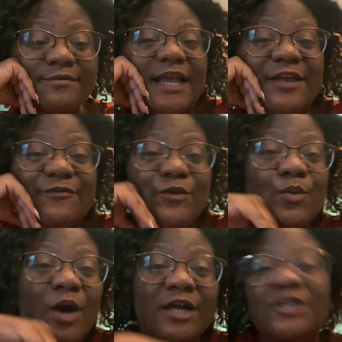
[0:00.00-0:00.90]
If you
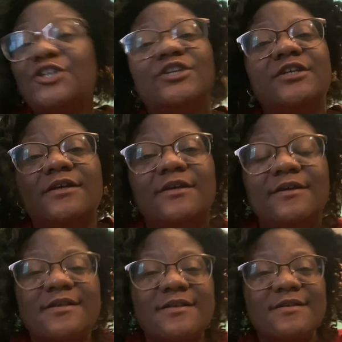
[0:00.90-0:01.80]
watched
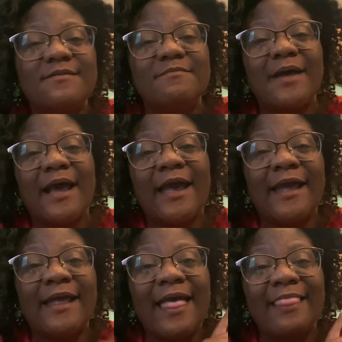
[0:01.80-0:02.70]

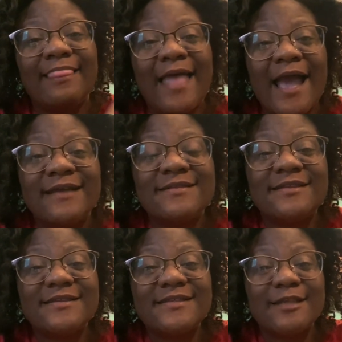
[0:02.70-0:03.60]
my
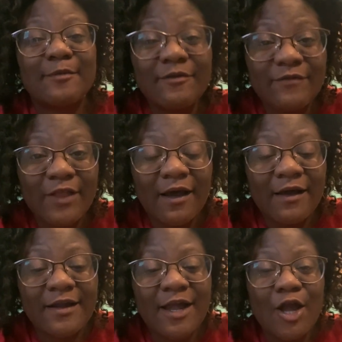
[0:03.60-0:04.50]
last summer vlog